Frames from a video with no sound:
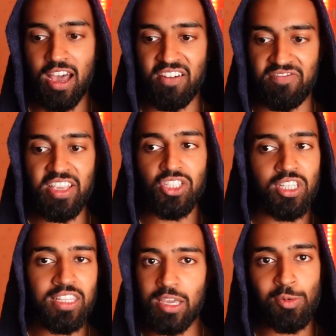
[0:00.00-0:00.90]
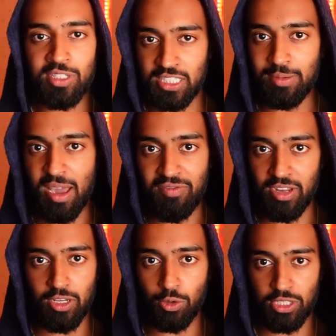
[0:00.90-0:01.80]
eventually they will see my
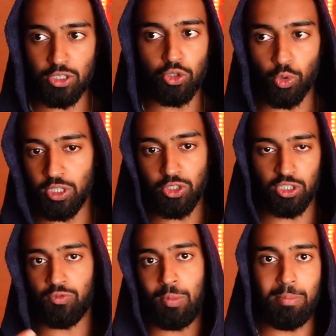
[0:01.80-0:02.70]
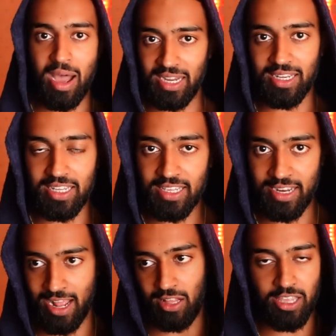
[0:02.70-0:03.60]
videos and join just from my link,
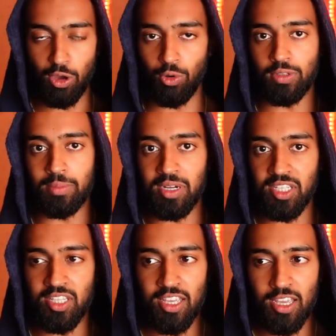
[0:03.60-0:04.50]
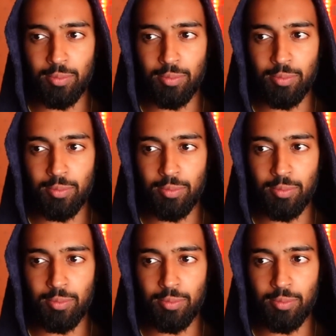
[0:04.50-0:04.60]
and I'll get all the money.